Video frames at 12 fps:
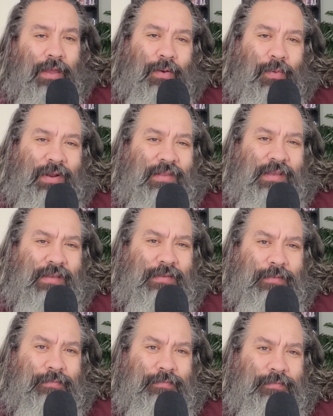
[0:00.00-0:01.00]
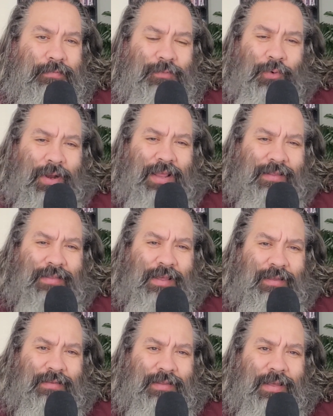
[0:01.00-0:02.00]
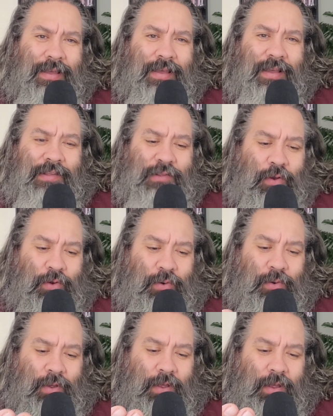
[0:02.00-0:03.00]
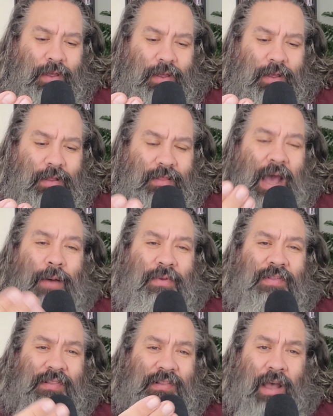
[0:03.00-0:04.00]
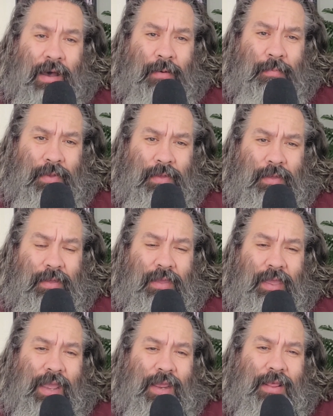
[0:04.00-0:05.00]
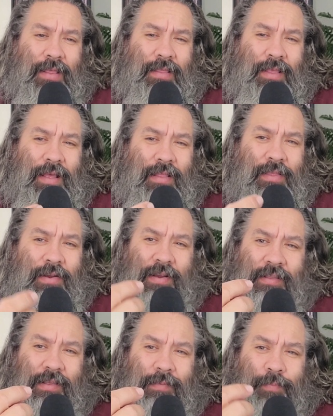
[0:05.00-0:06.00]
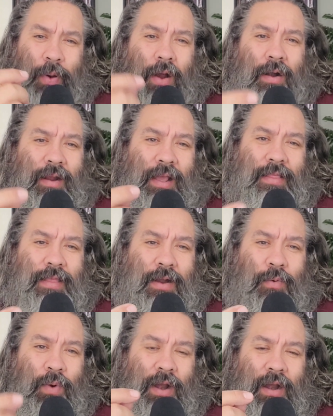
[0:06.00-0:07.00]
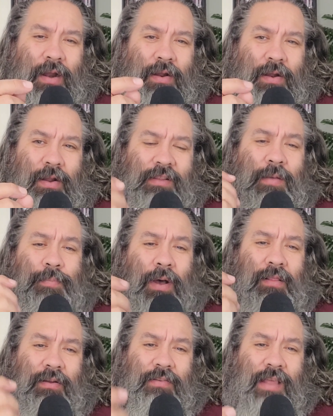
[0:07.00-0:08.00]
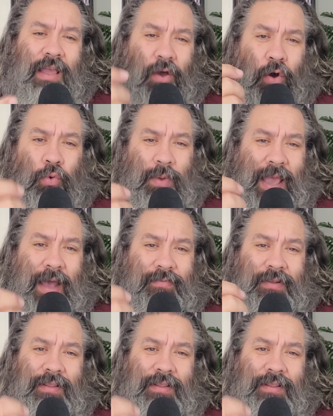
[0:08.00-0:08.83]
what is this? What is this? So that was dumb. And there is a part in there where the butler's like, oh, we have to